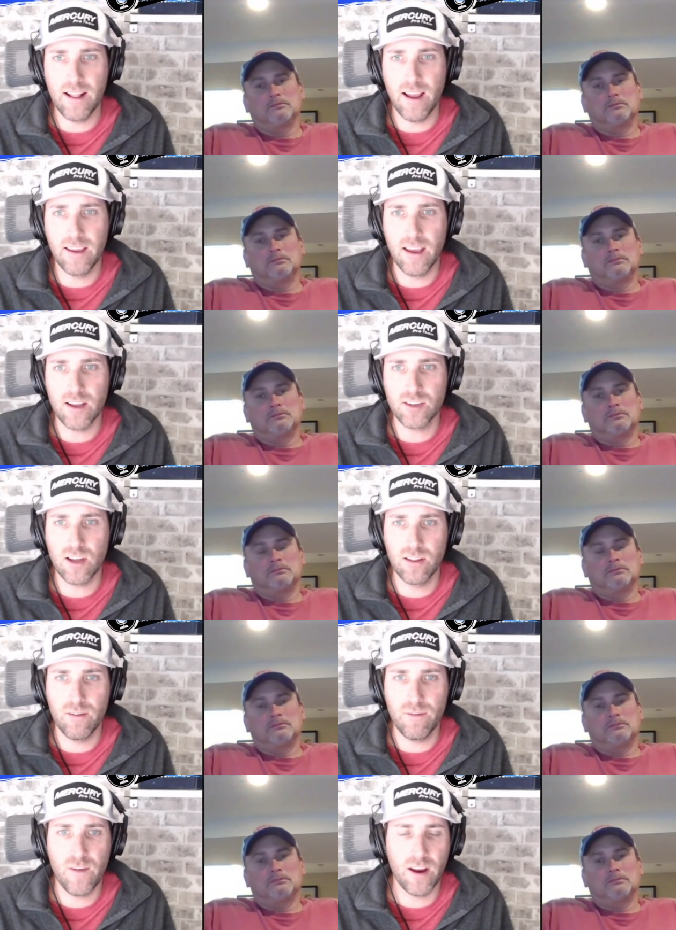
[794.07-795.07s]
Speaker 1: I guess, on the
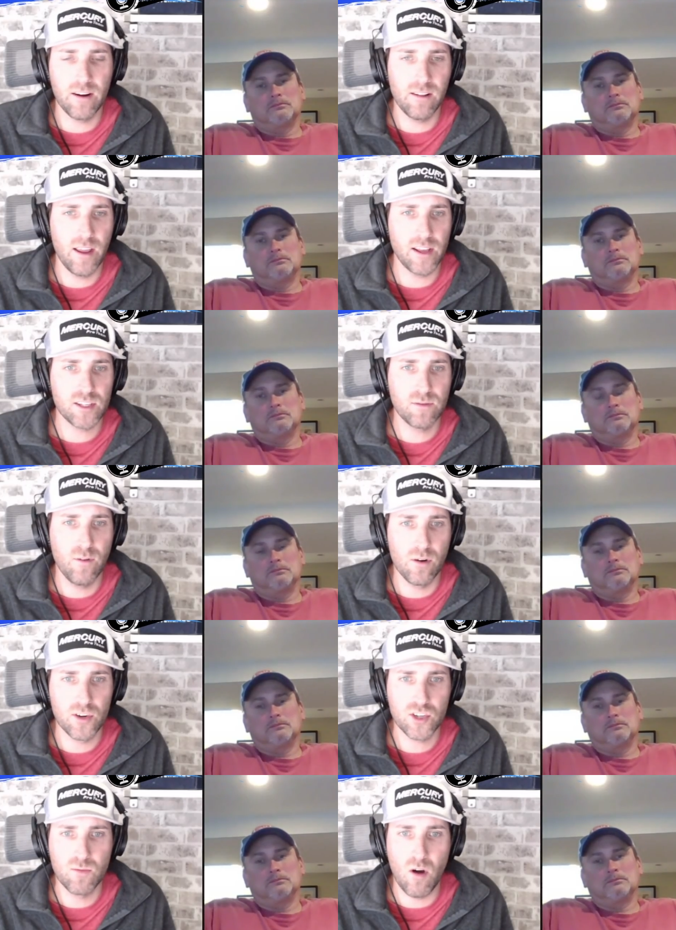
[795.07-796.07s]
Finger Lakes for
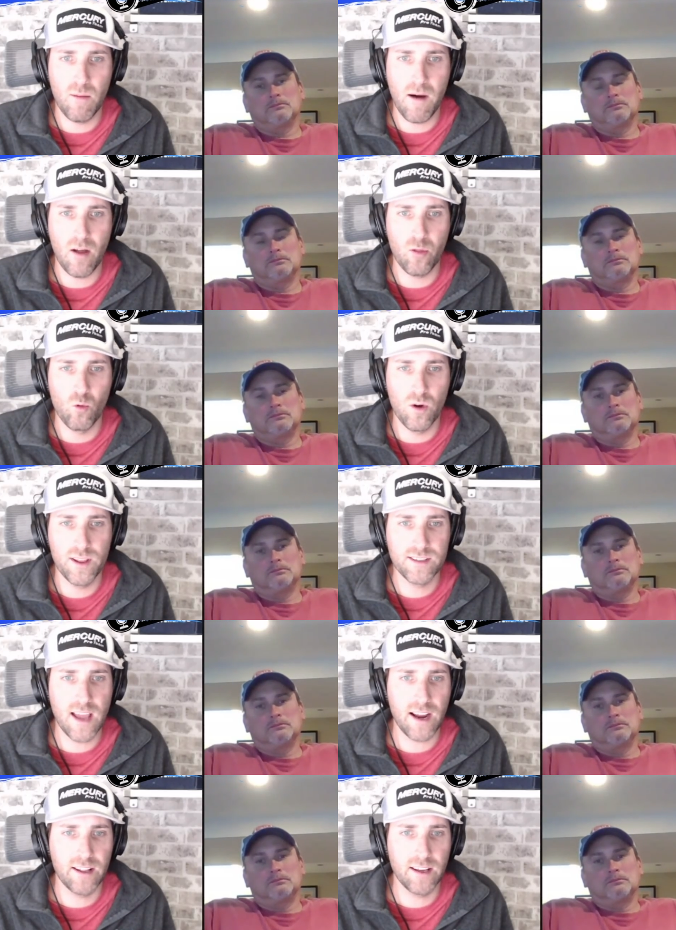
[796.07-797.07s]
smallmouth, what is
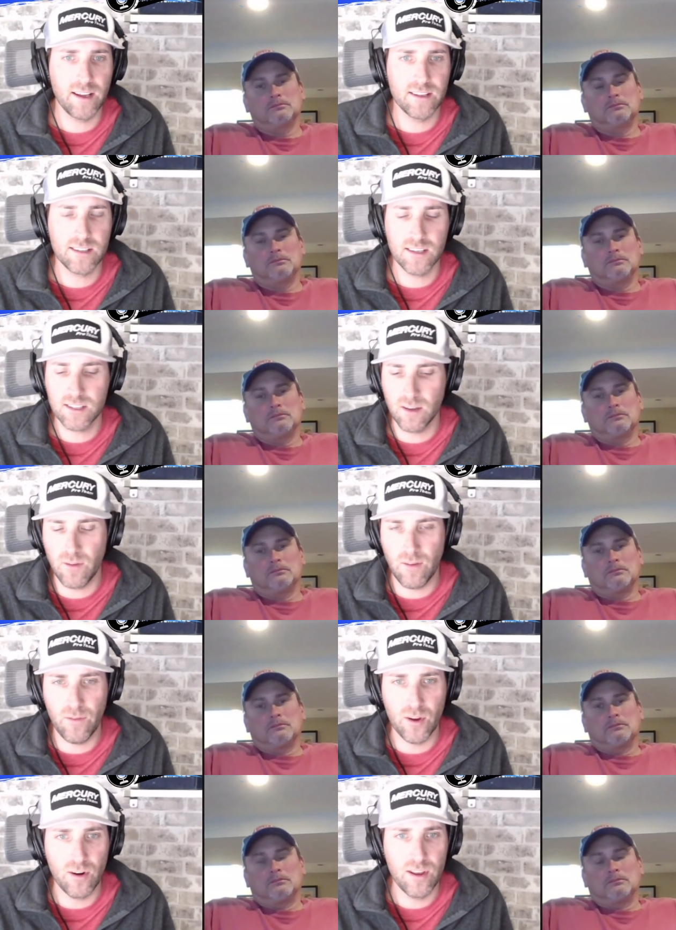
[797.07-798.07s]
that going to consist of
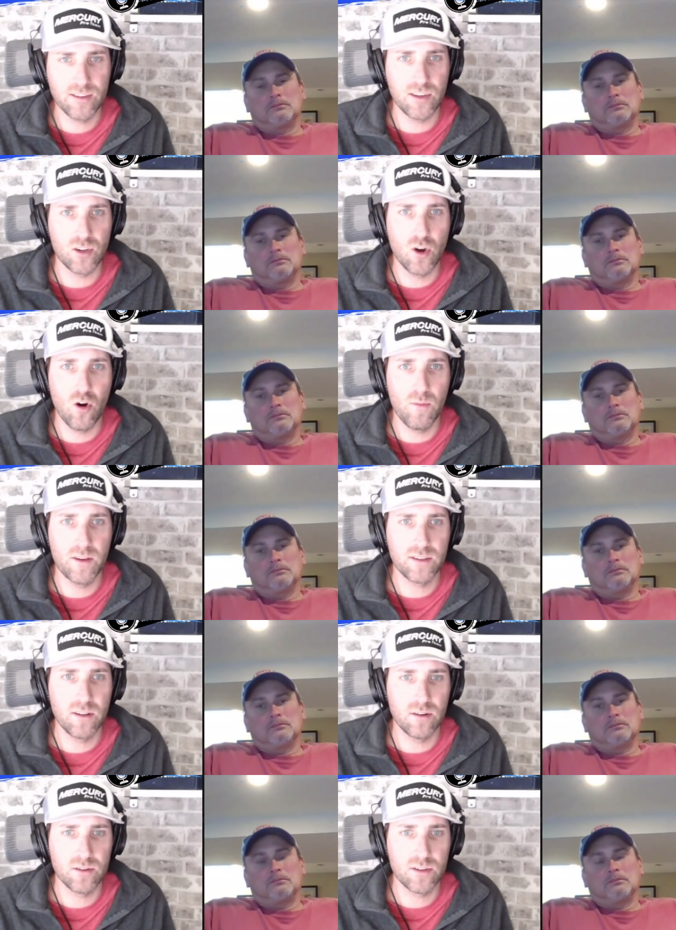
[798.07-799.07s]
if there isn't gobies
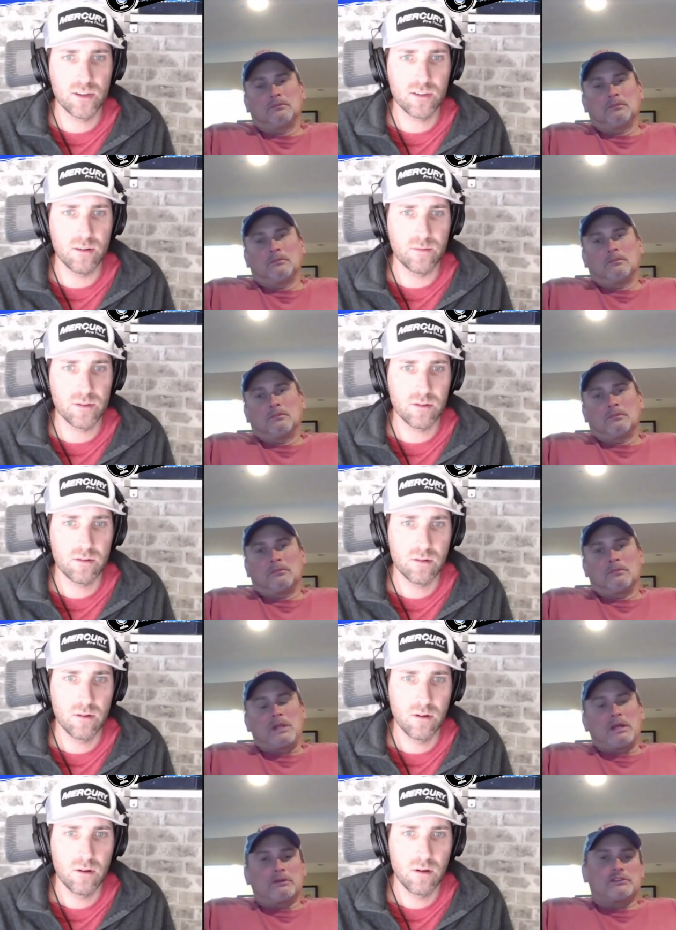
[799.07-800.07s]
in those systems?
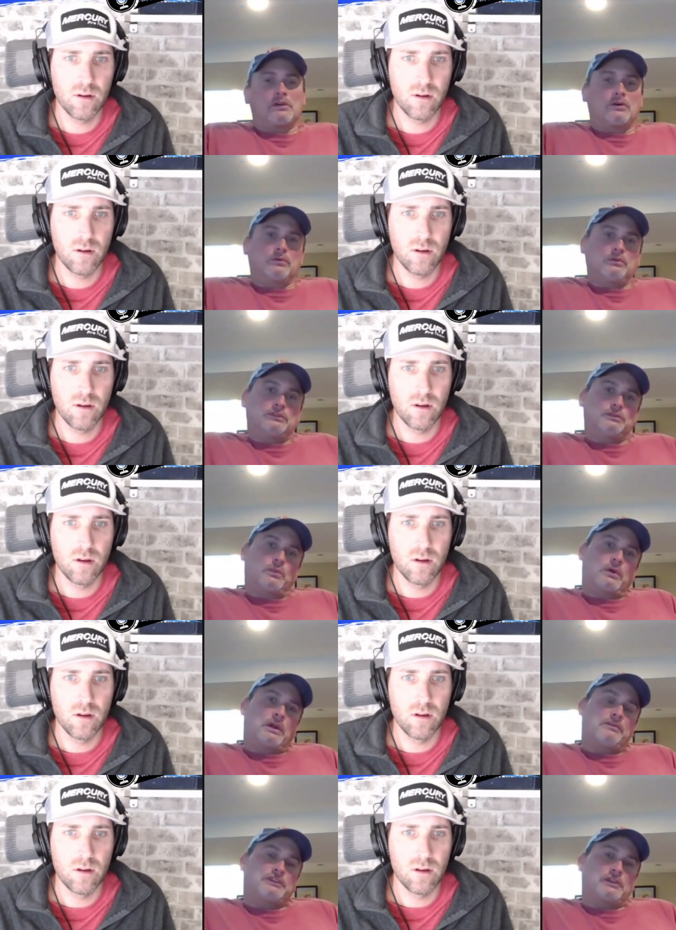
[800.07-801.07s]
Speaker 2: Yeah, so
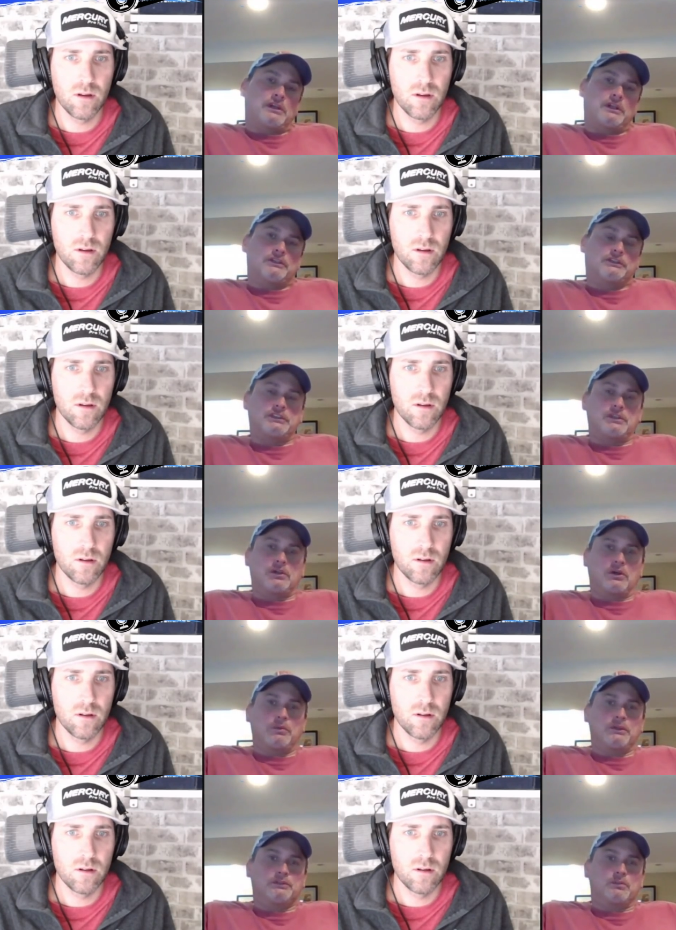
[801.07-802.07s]
where I'm starting to see
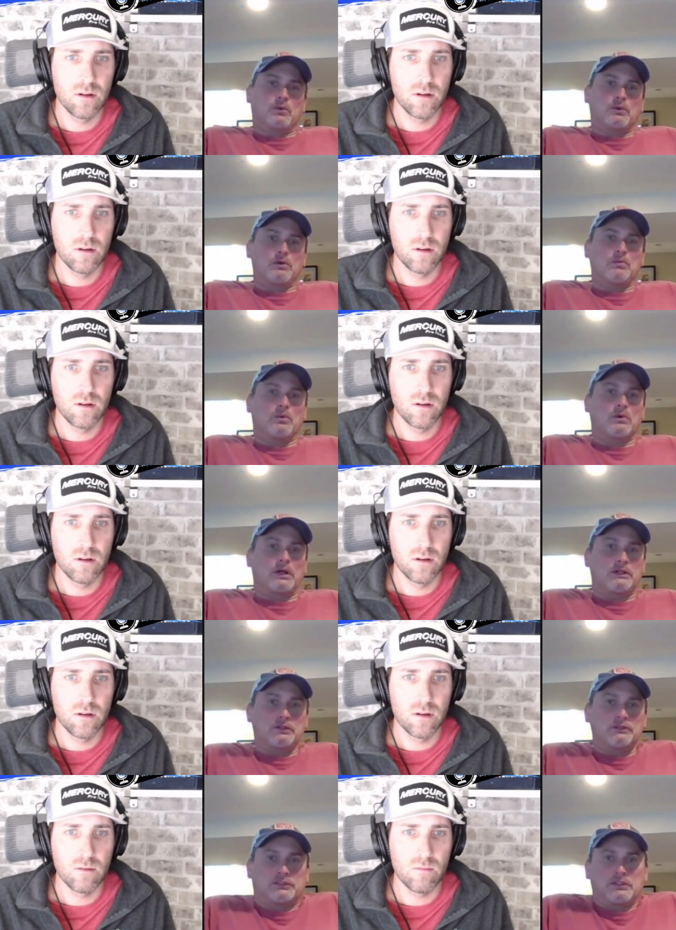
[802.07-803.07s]
gobies more and
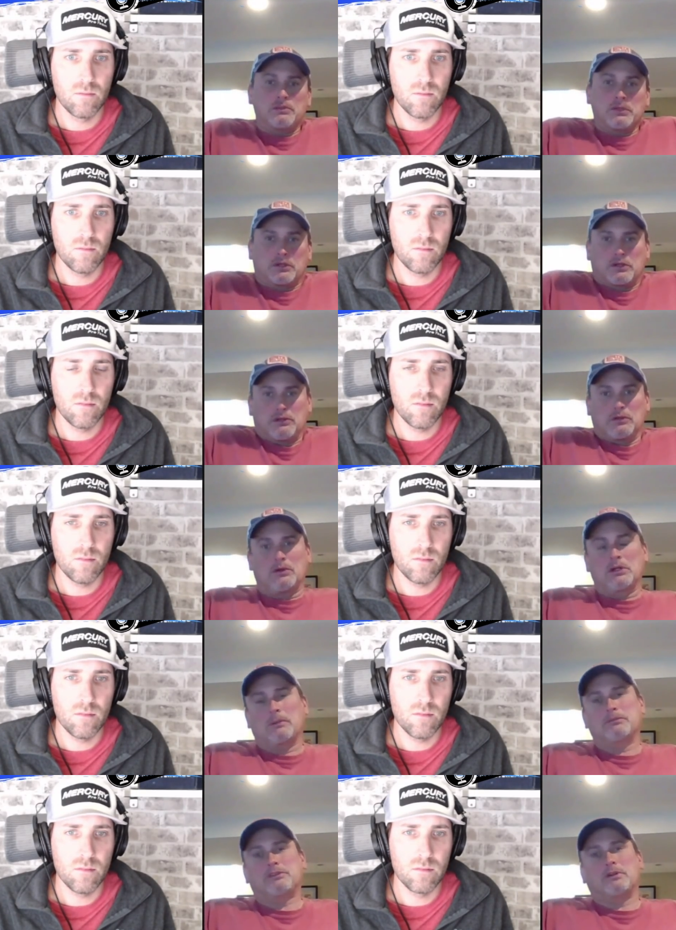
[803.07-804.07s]
more, I do see them in
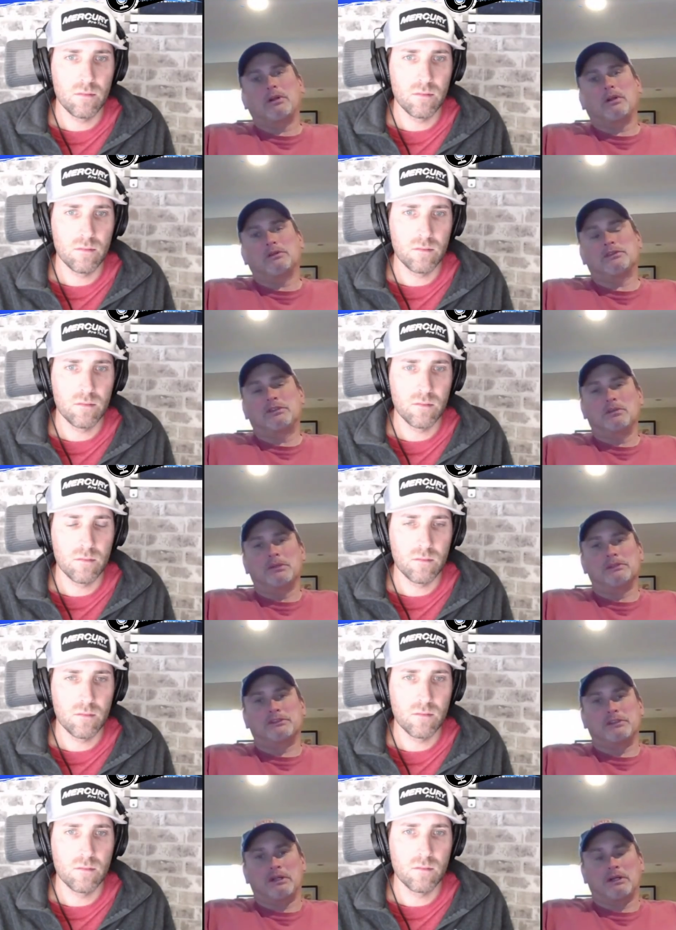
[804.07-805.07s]
Cayuga. I'm starting to see
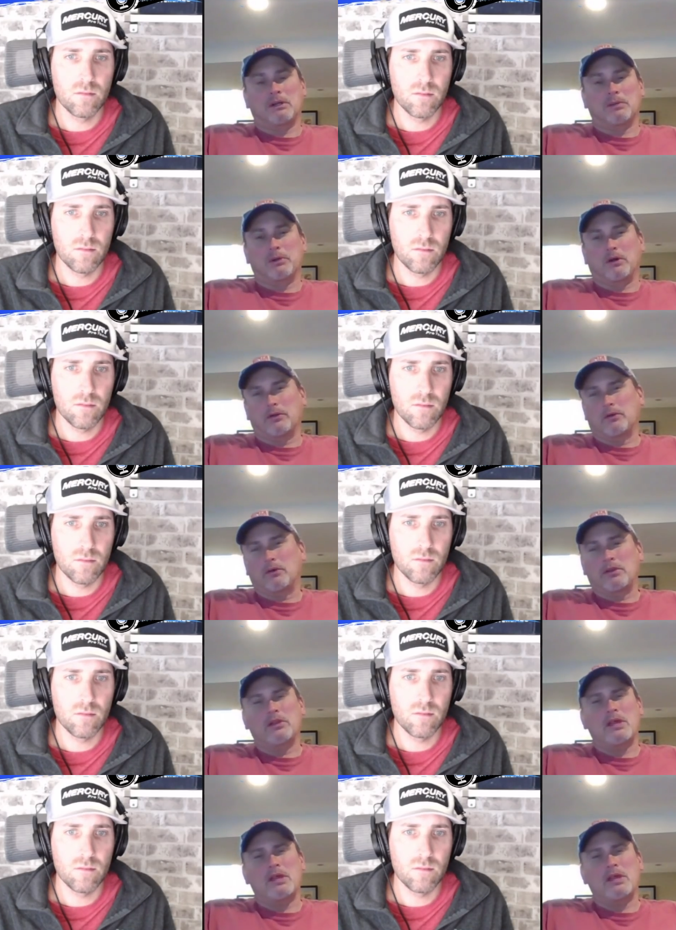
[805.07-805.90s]
them in Seneca, but other